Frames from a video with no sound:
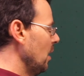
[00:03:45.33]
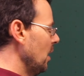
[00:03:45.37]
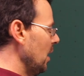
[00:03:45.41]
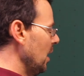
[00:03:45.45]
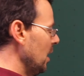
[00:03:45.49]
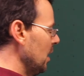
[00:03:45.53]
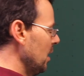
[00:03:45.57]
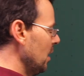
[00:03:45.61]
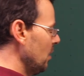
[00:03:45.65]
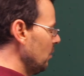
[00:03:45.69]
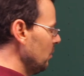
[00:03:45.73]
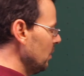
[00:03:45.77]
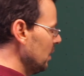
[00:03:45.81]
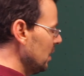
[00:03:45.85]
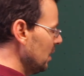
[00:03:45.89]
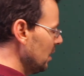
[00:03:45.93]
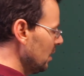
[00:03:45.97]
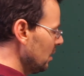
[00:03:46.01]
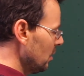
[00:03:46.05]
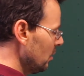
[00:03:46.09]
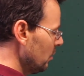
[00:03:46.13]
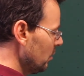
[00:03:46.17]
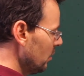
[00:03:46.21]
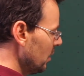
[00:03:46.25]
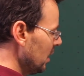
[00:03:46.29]
And now we take
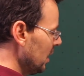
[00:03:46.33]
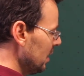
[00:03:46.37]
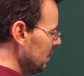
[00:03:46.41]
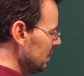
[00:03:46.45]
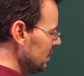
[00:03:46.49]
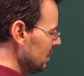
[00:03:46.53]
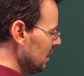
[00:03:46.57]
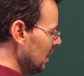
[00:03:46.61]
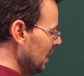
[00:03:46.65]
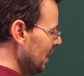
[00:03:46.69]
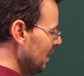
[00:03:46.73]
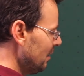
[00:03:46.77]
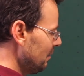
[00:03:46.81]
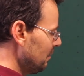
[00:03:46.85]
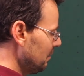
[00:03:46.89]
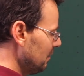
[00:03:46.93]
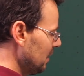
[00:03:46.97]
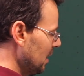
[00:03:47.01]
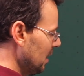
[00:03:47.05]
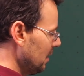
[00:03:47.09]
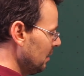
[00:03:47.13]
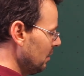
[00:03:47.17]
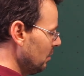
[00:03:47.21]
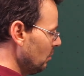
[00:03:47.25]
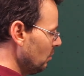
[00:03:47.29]
a look at the left
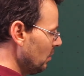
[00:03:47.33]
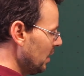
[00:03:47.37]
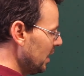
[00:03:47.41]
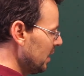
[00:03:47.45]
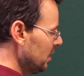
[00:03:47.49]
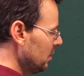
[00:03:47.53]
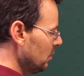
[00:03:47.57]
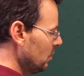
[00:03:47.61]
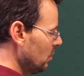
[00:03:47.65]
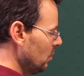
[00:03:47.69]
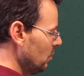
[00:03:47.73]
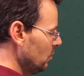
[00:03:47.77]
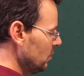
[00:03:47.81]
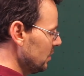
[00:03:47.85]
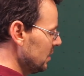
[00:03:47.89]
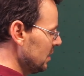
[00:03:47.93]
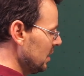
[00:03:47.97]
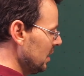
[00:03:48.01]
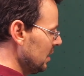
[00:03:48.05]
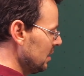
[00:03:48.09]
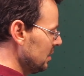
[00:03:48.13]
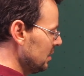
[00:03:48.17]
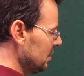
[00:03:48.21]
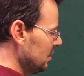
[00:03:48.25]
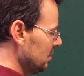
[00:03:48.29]
and the right
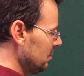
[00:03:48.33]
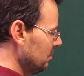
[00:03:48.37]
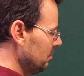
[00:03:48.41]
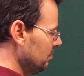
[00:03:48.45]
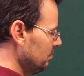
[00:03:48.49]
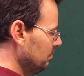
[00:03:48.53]
cosets.